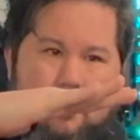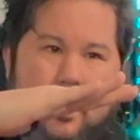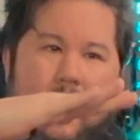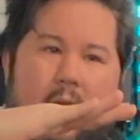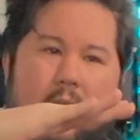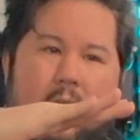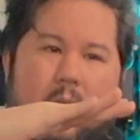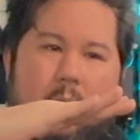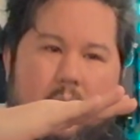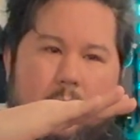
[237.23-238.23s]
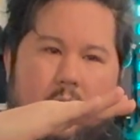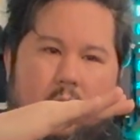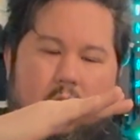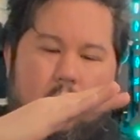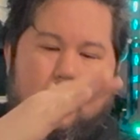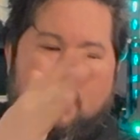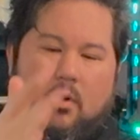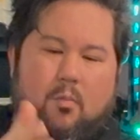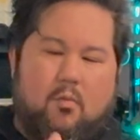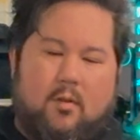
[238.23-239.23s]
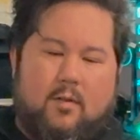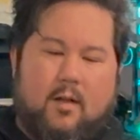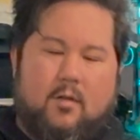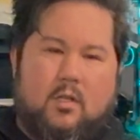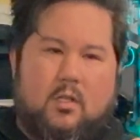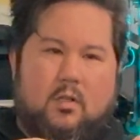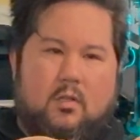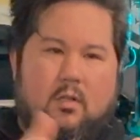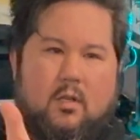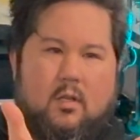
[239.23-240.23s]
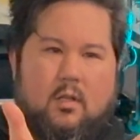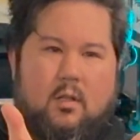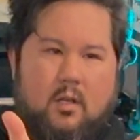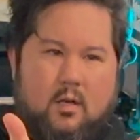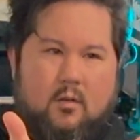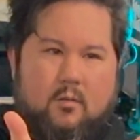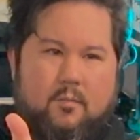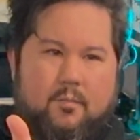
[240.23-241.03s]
by 89 millimeters or 3.5 inches long.